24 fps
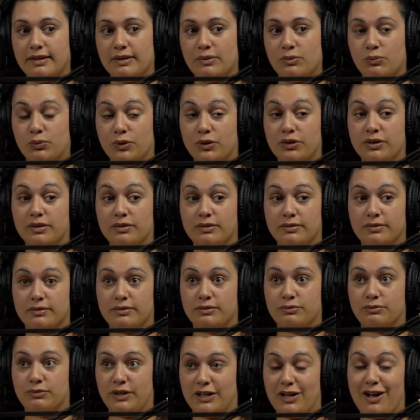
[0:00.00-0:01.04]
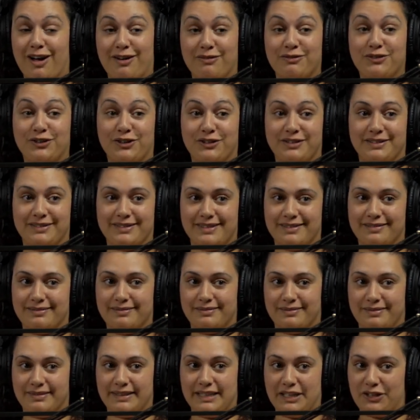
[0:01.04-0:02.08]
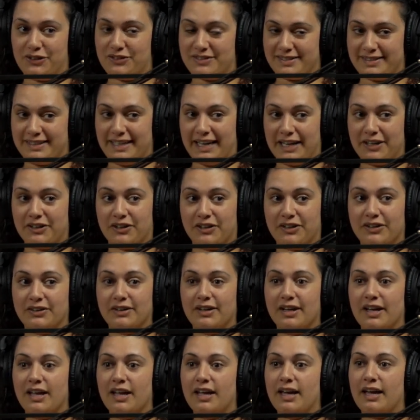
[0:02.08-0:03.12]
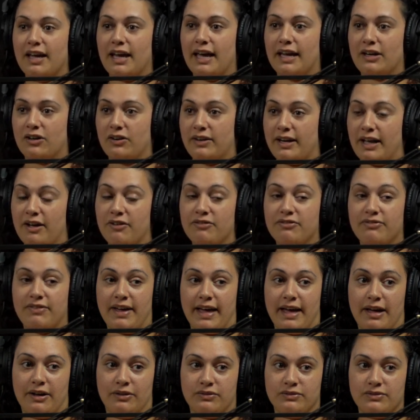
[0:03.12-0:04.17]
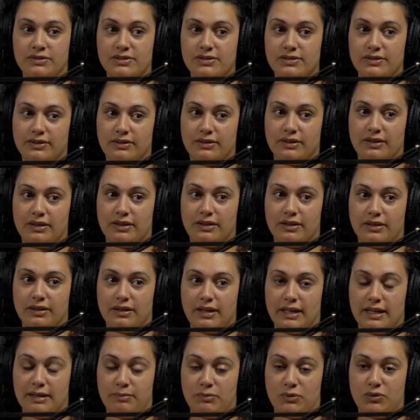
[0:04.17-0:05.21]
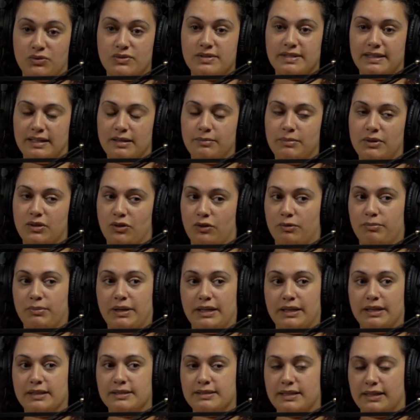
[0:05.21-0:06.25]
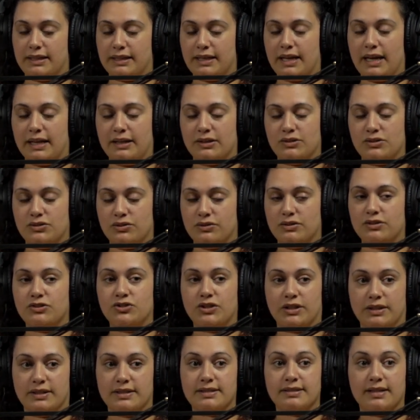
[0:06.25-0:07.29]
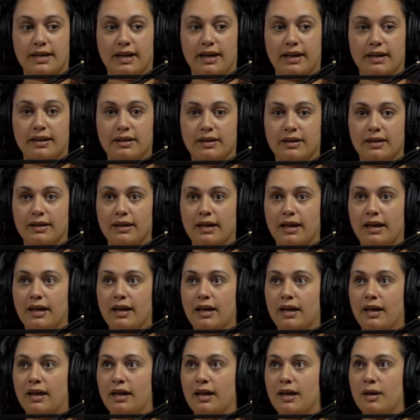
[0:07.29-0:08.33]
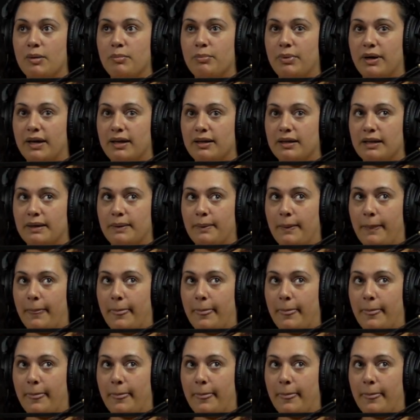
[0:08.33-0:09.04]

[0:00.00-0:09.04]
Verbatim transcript: were recovered years later and are now found in a museum in Armenia dedicated to the genocide. But